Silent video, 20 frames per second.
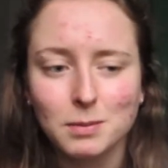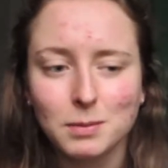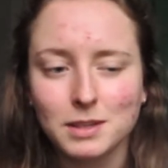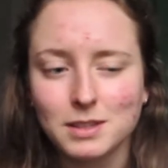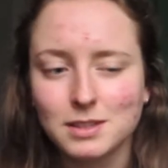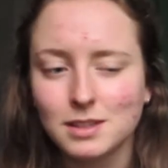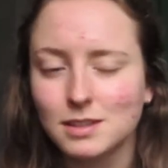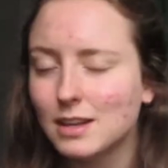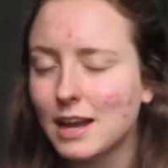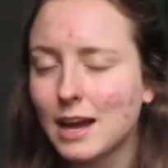
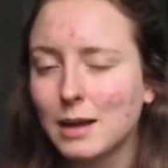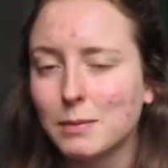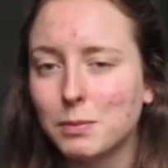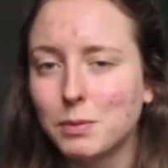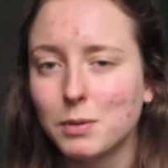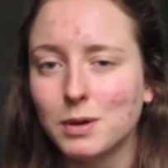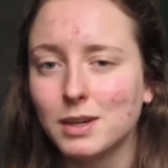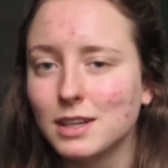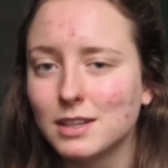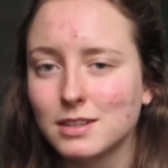because at that
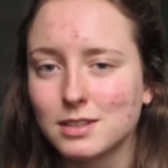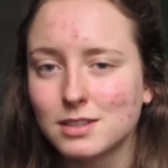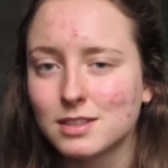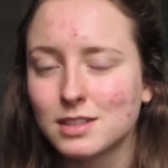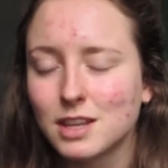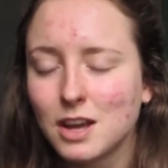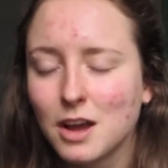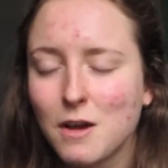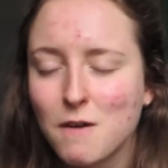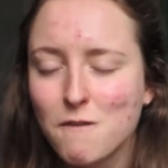point I
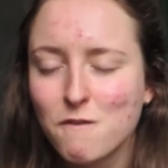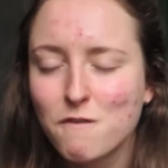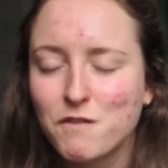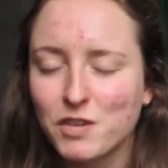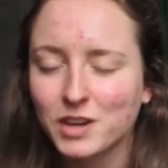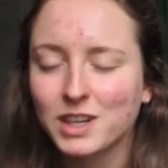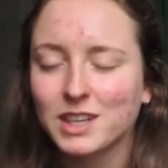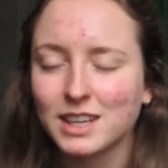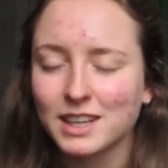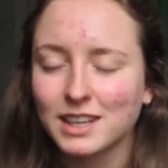just
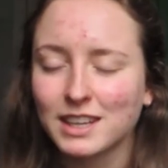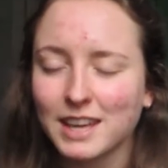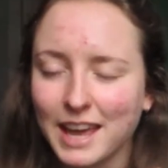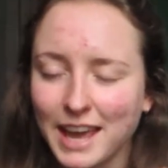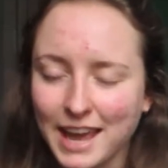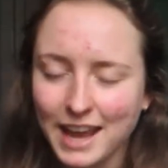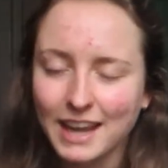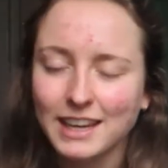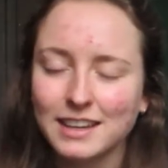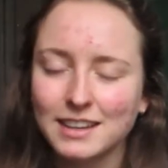fucking
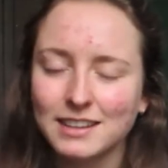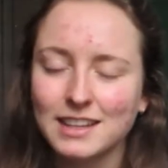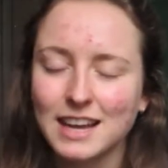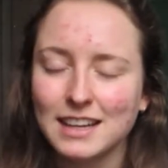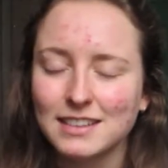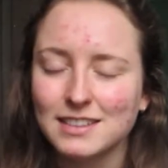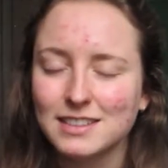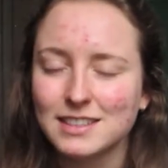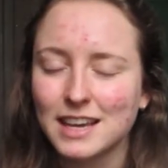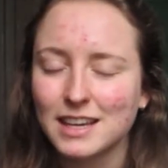hated
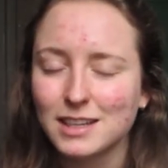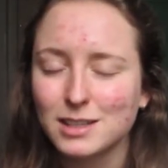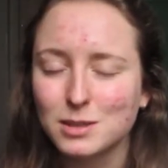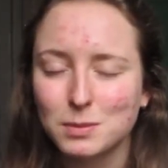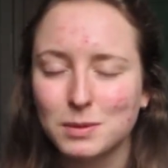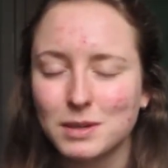that taste.